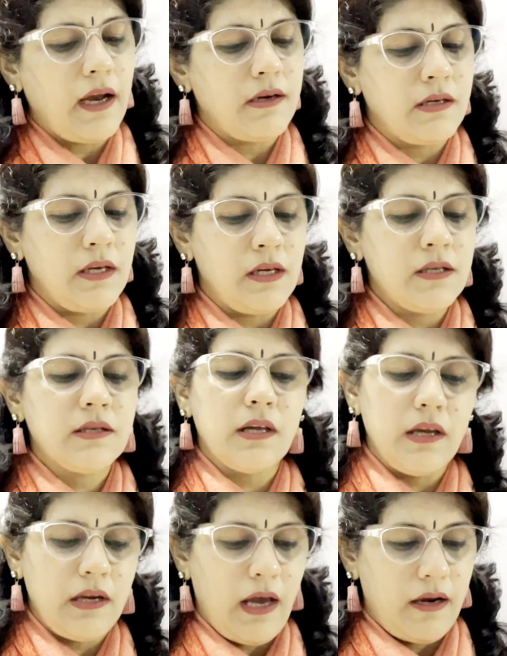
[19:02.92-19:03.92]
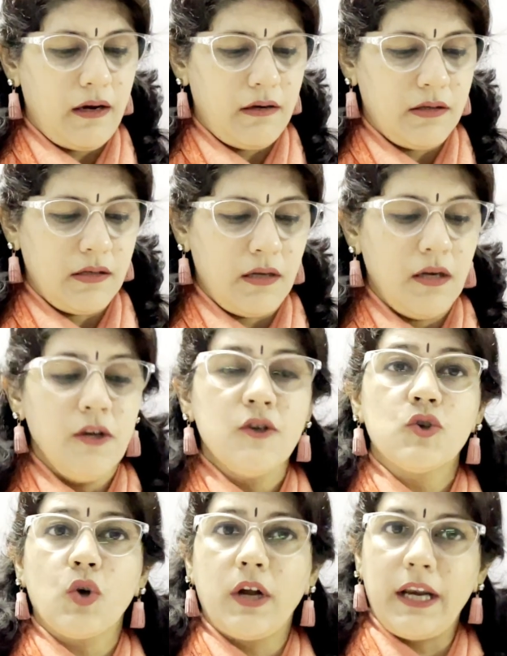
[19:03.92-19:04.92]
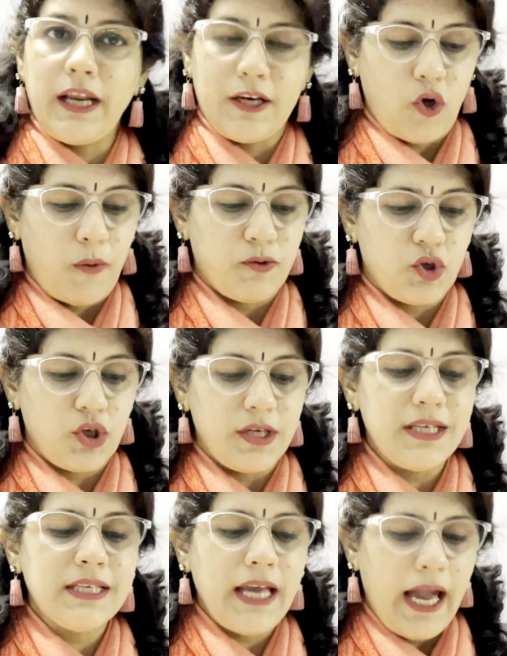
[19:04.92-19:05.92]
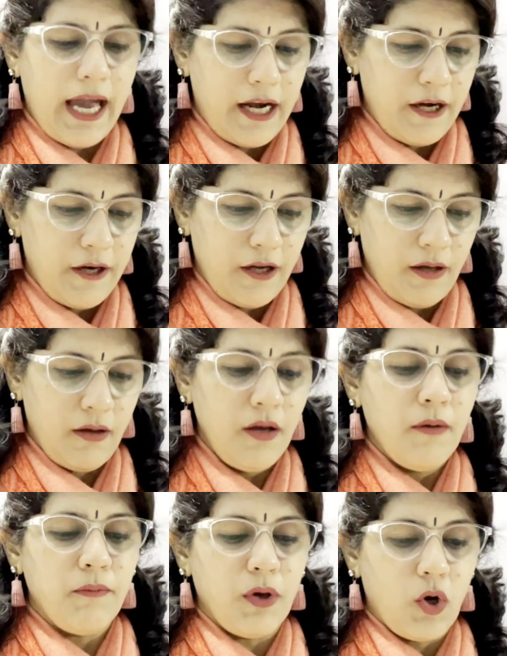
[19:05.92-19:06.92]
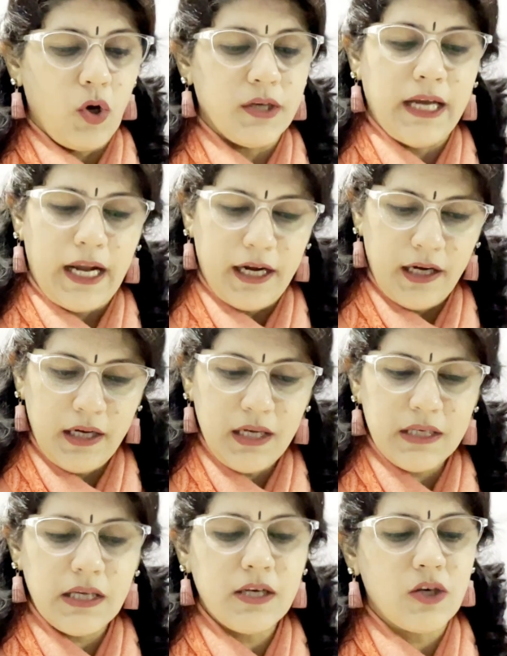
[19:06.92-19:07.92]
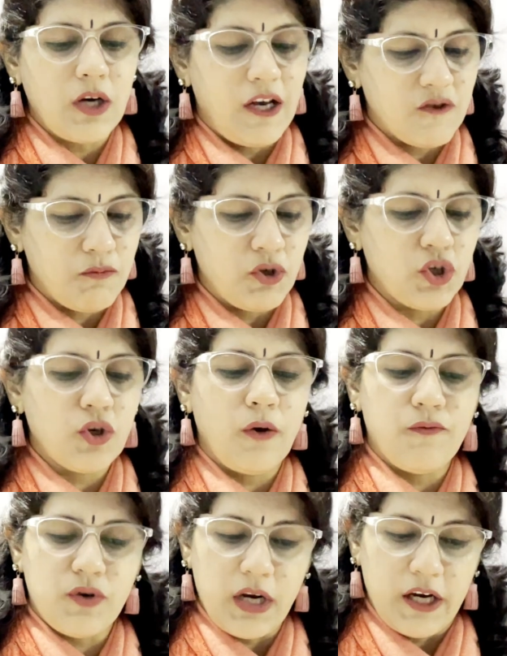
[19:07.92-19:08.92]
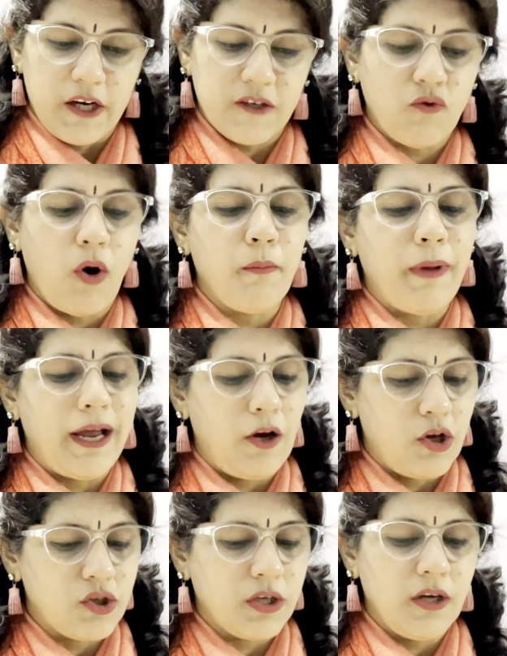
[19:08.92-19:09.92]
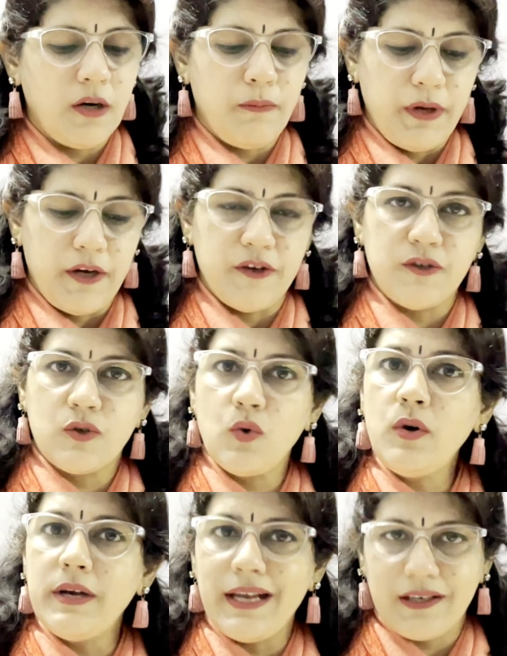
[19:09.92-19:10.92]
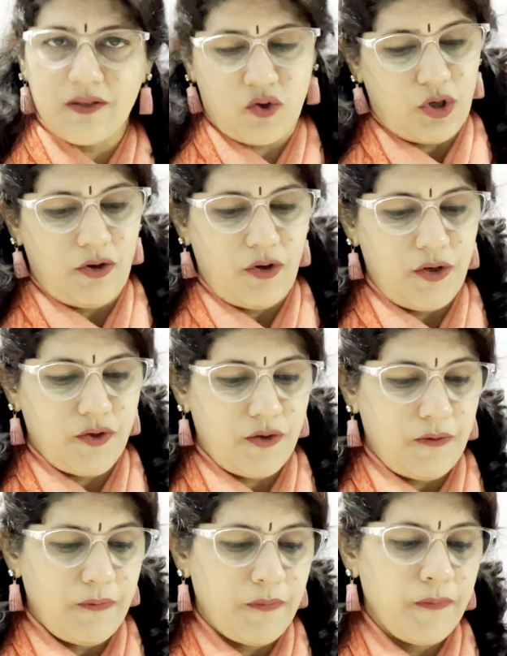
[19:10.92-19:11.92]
and D is inheritity. So correct option is heredity because heredity is the transmission of traits from biological parents to next generation.